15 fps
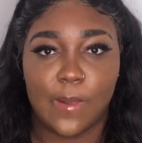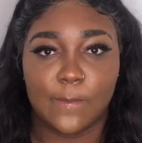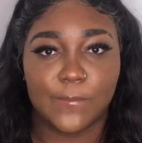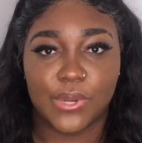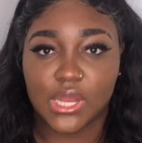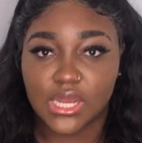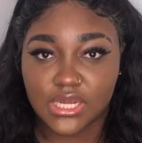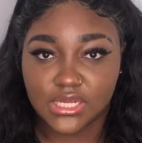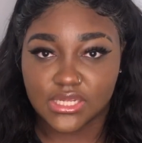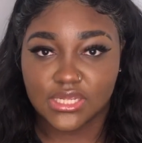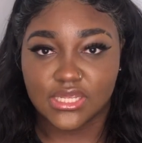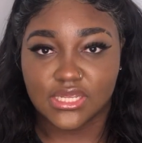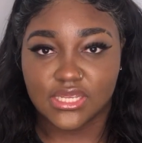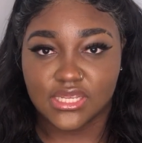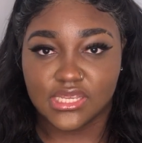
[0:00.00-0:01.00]
But
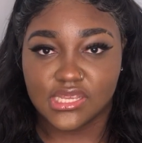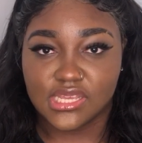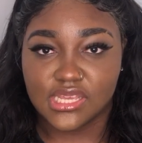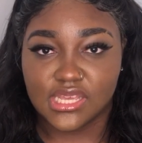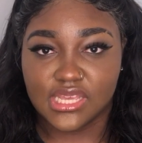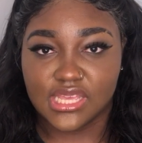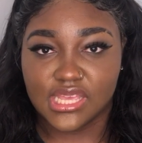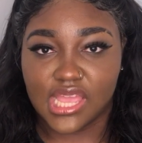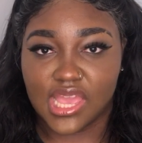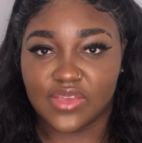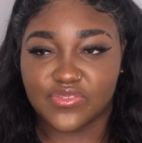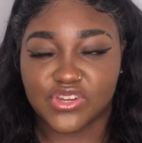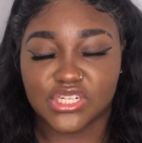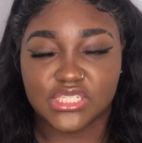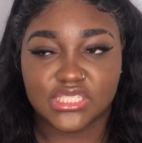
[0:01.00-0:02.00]
if
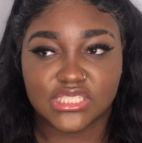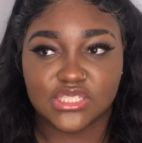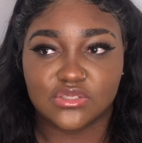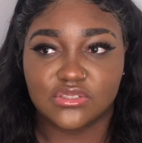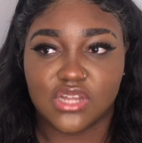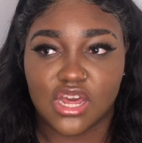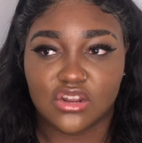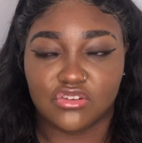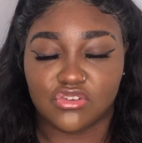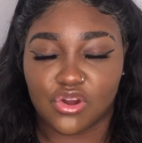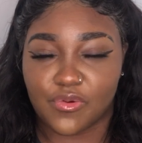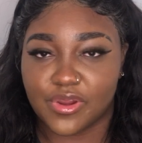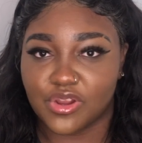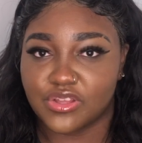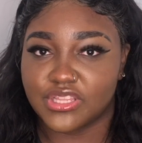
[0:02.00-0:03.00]
you're still not
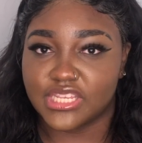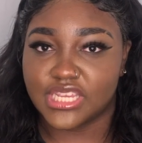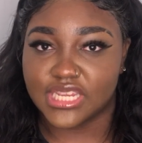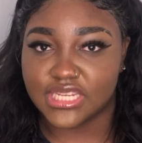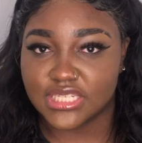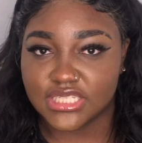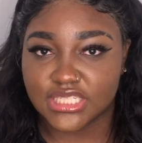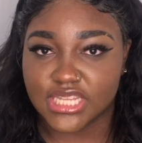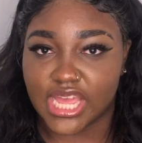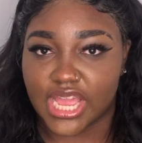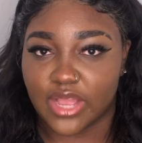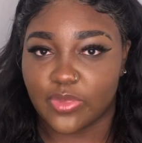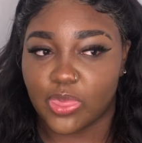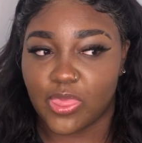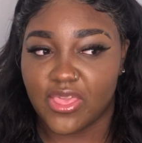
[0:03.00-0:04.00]
growing on the inside,
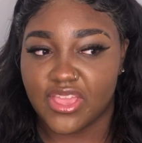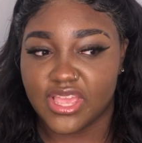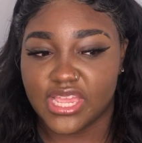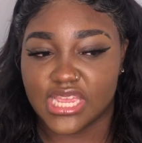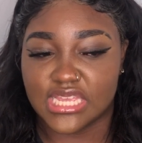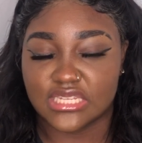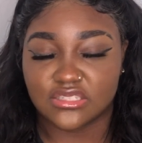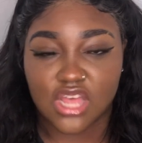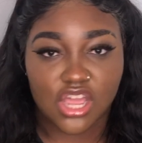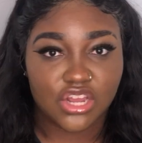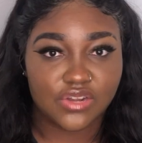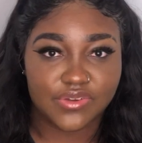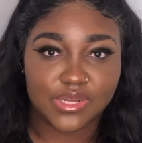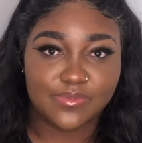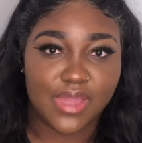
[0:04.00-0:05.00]
it's not going to
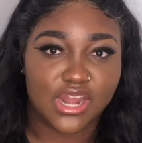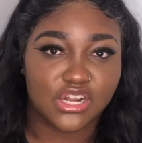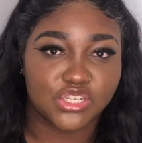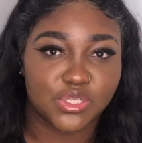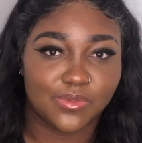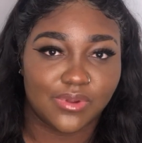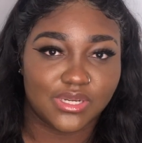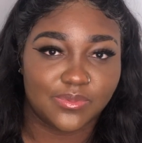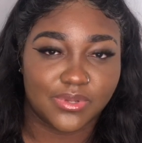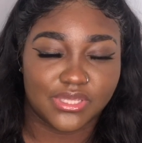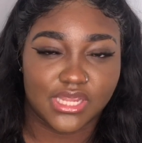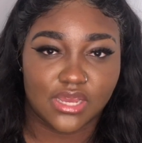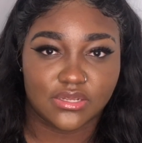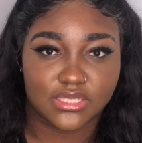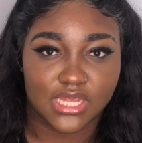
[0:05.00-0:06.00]
really matter too much about the
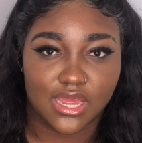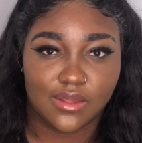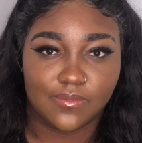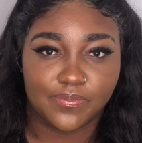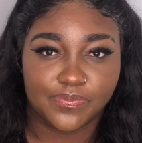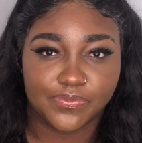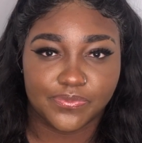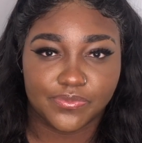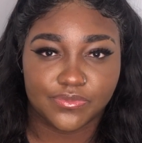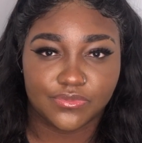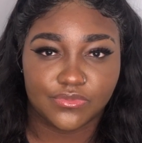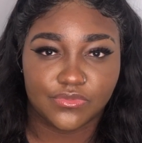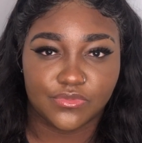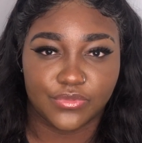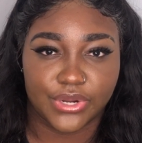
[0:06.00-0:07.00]
outside,
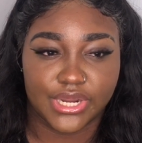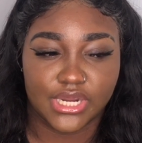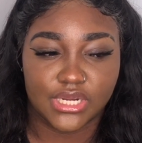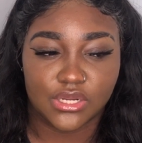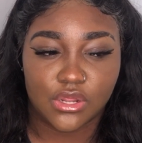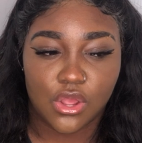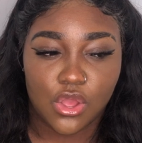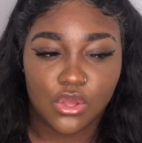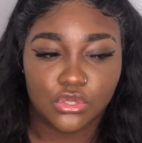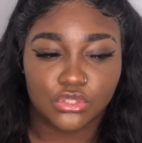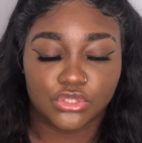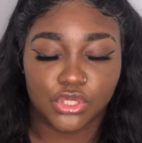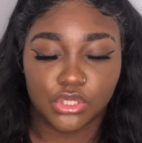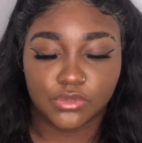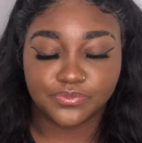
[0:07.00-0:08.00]
right?
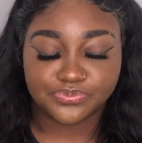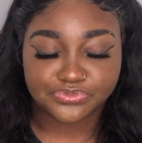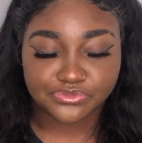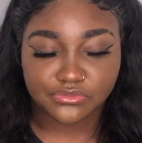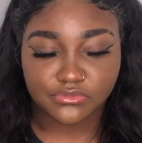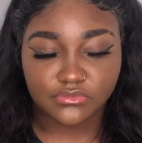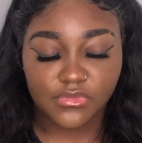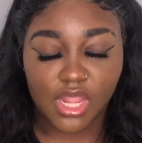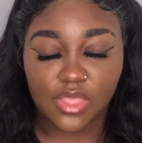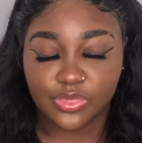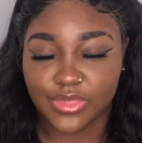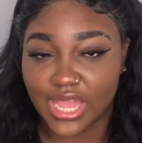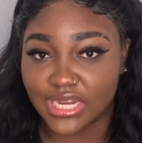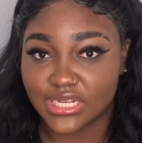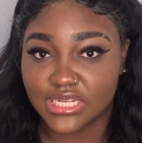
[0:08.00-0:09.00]
So
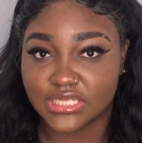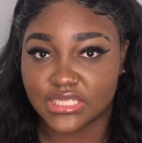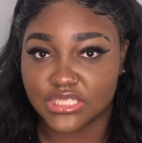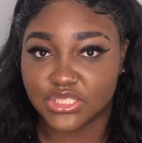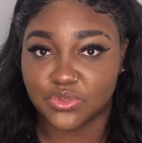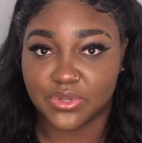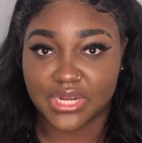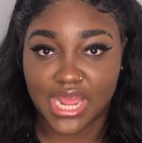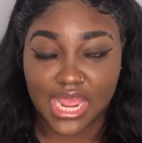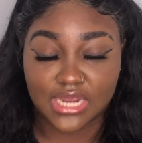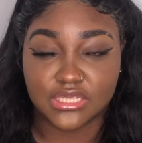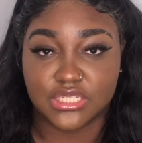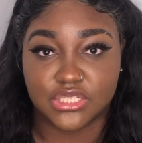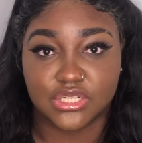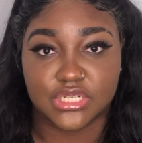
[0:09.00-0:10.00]
that leads into
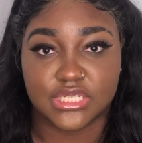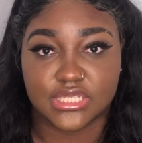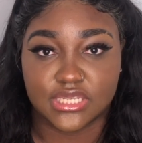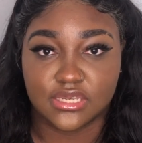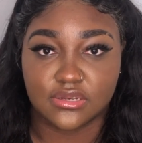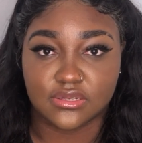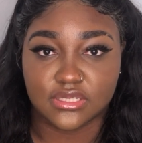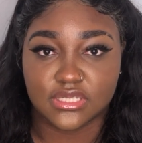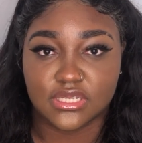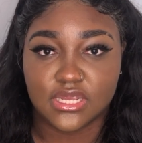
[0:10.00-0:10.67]
enhancing your skills.